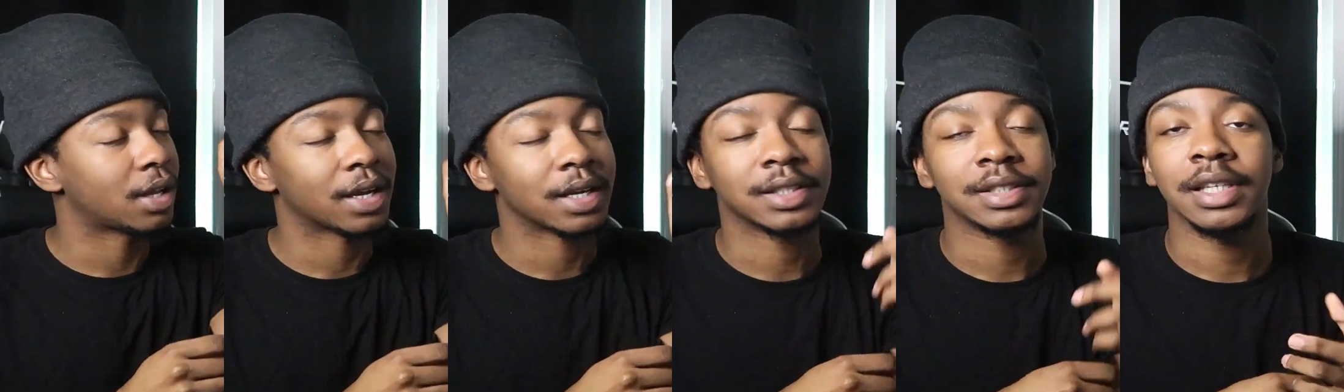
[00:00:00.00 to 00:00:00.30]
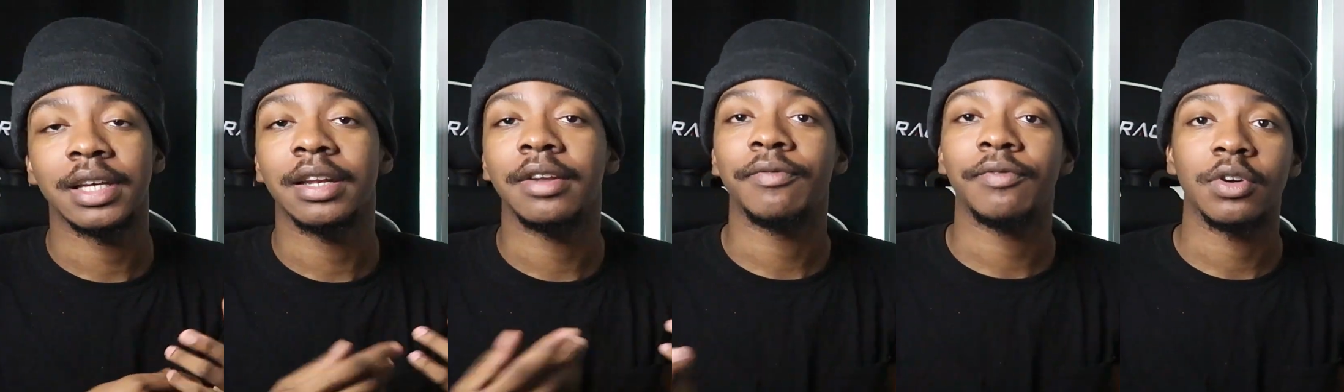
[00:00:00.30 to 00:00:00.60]
like I
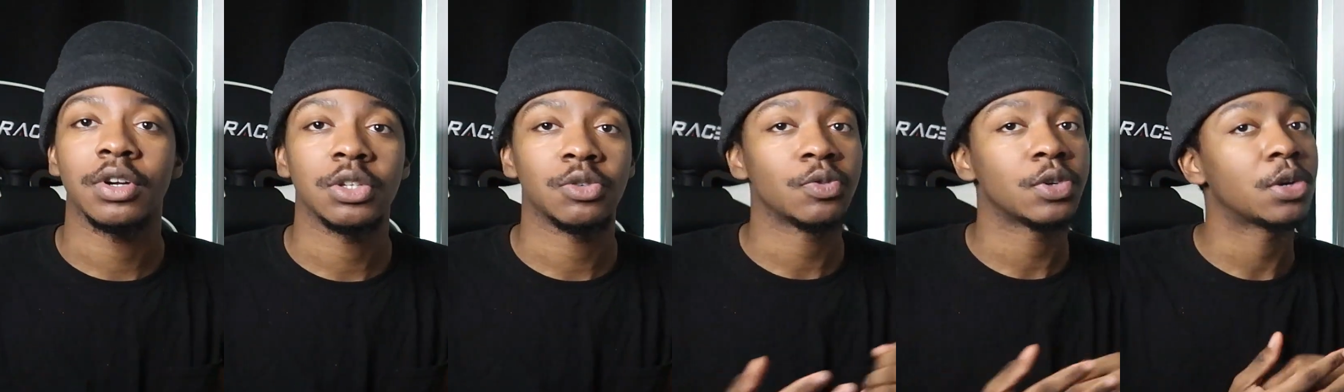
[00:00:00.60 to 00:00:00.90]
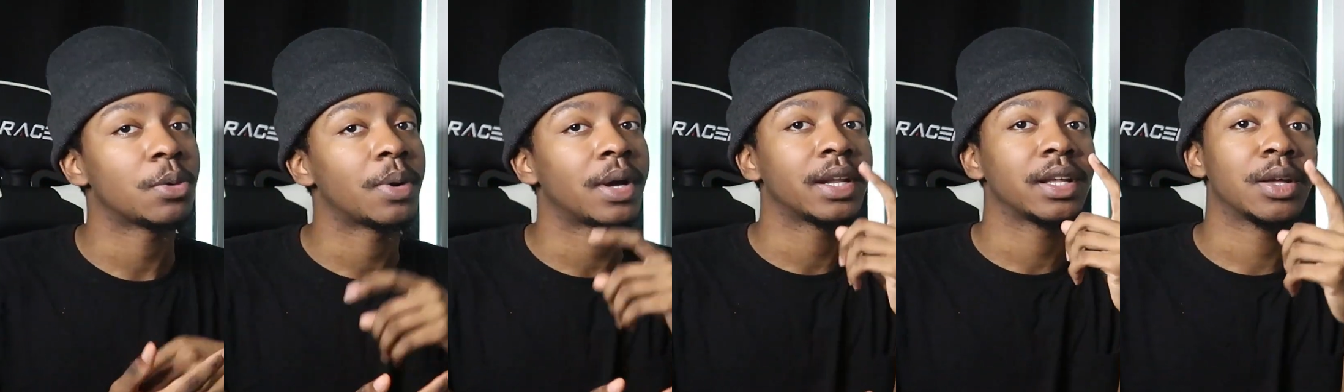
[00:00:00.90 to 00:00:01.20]
said, the first
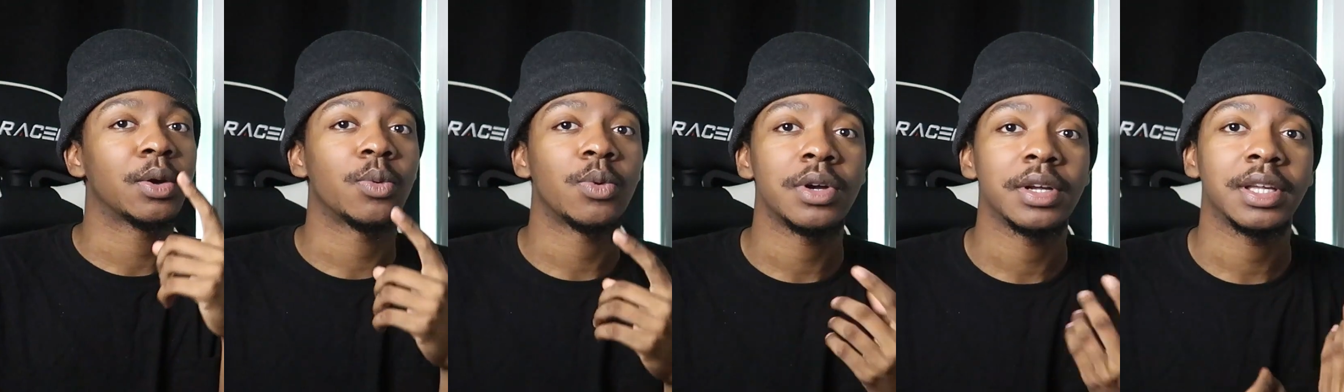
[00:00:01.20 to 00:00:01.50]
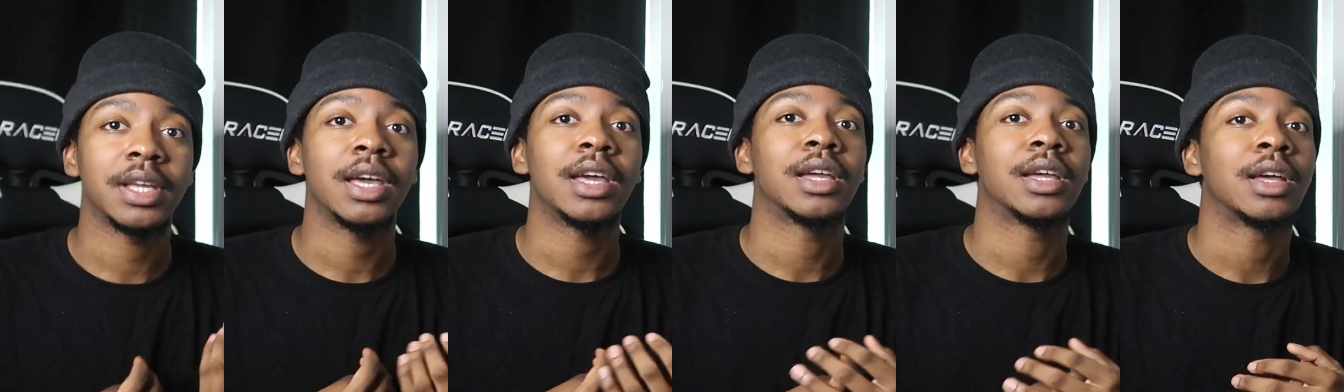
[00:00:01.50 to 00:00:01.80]
video about to hit
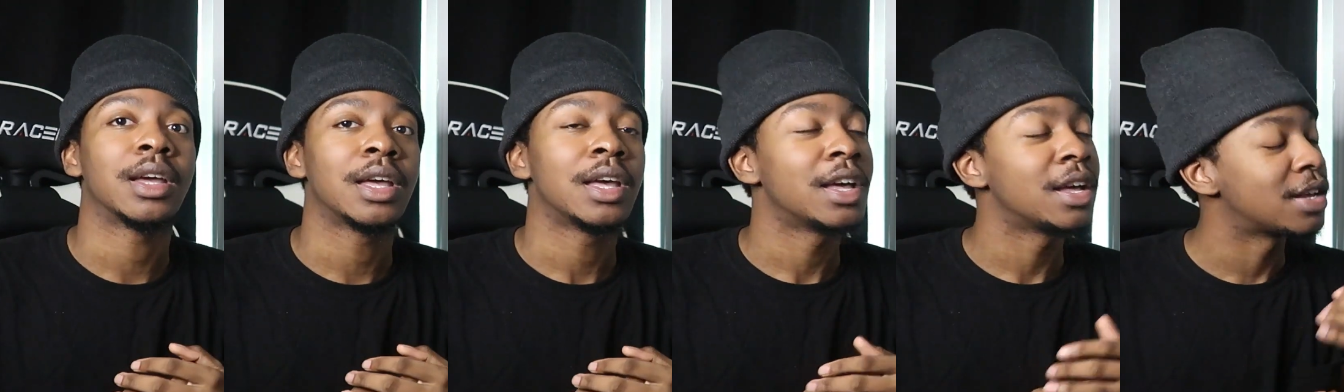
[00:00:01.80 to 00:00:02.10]
1K.